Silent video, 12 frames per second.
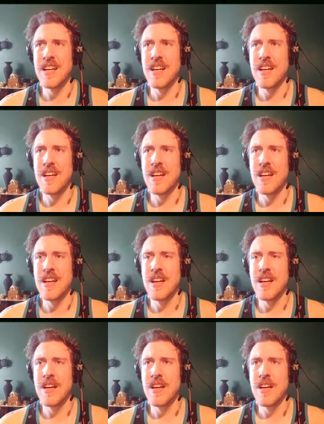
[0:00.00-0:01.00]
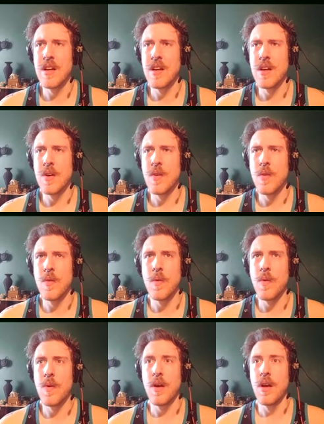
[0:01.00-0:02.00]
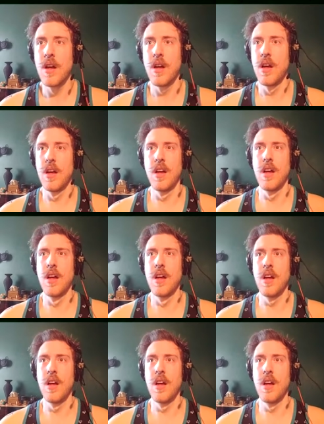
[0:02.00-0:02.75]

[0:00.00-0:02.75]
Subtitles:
(no one is talking)